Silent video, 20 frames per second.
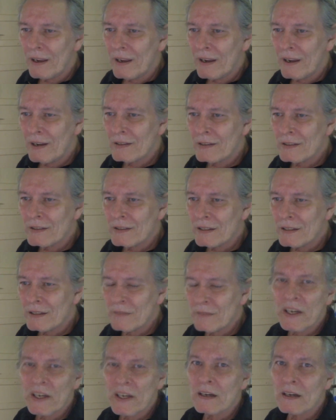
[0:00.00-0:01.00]
And
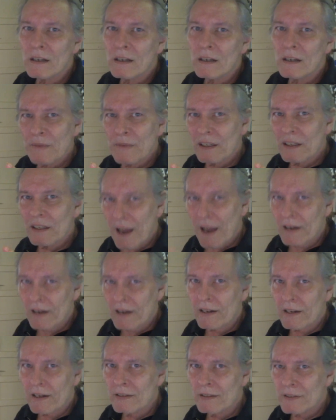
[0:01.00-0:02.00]
by all-metal hot
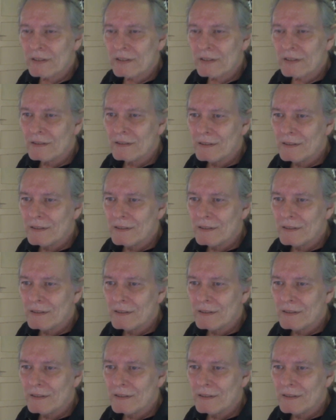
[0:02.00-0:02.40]
ends,